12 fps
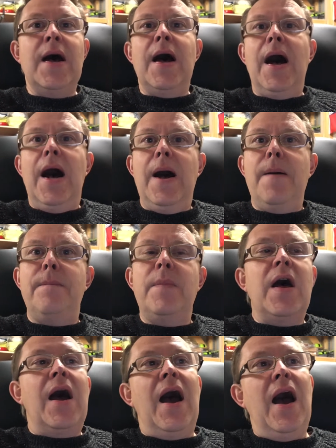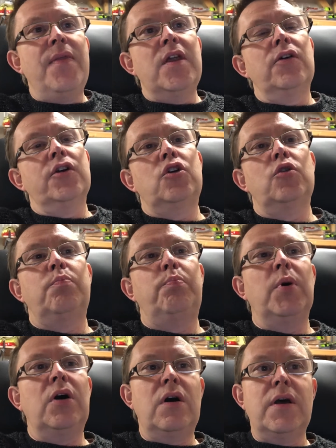And then I could
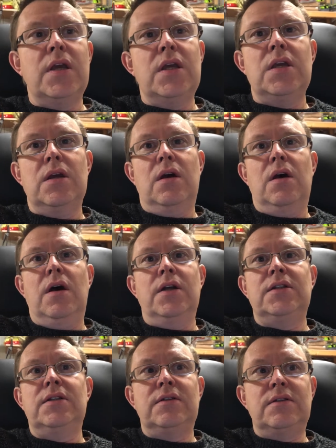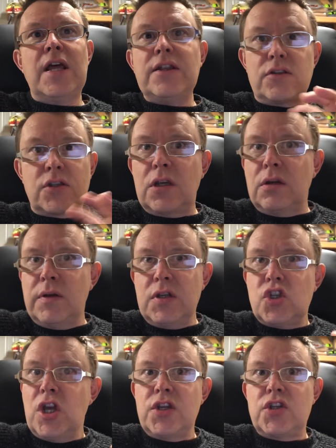buy a Denso
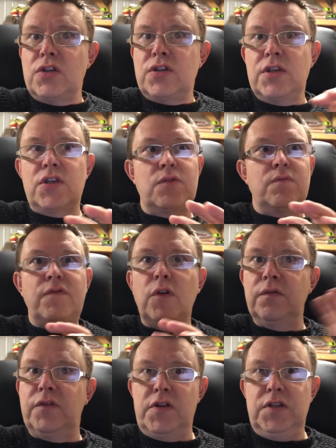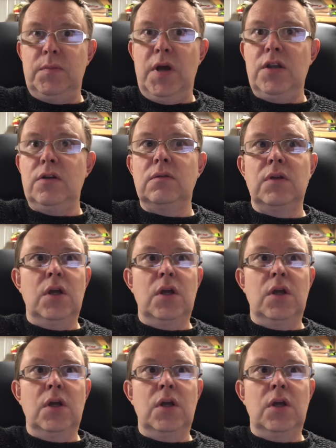injection system fault finding manual,